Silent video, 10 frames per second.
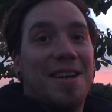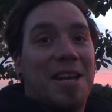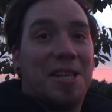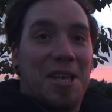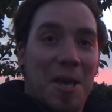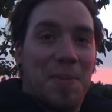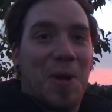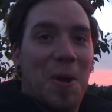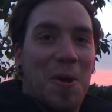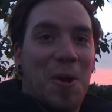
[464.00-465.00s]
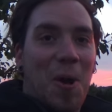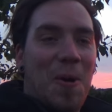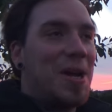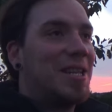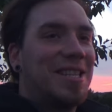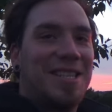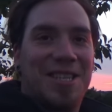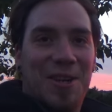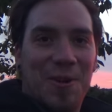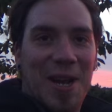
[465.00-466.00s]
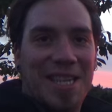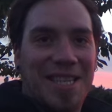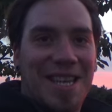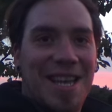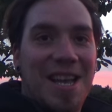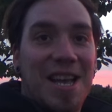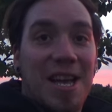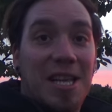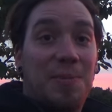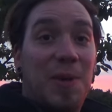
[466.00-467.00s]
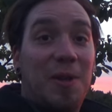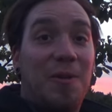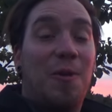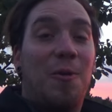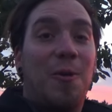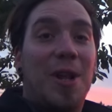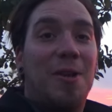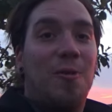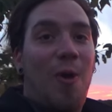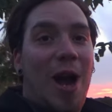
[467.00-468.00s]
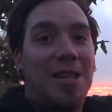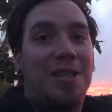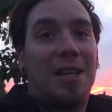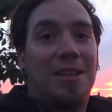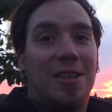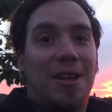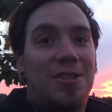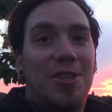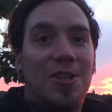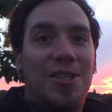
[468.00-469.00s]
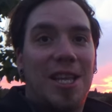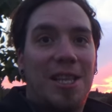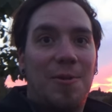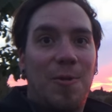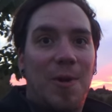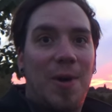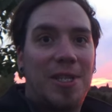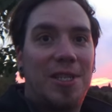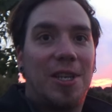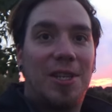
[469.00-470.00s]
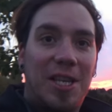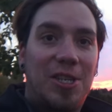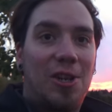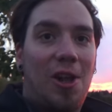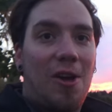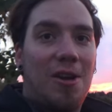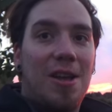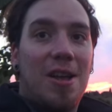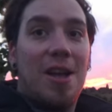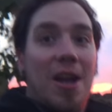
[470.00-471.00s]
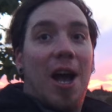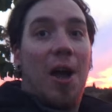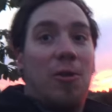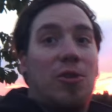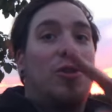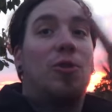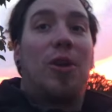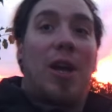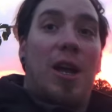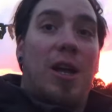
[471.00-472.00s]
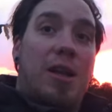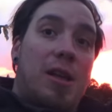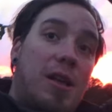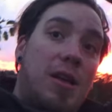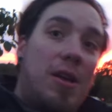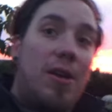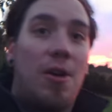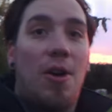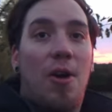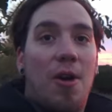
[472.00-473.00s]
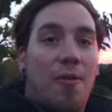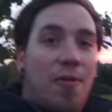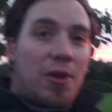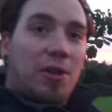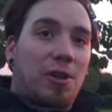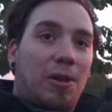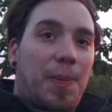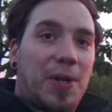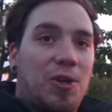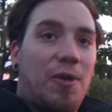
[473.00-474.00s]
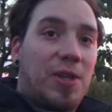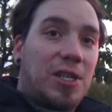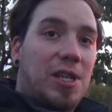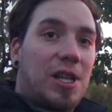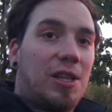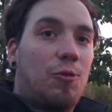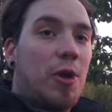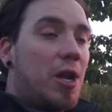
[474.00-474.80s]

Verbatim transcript: it keeps on going. This is crazy. It's been a, really a while that a uh, sunset uh, was this long. I also took a, a vertical picture of this little tree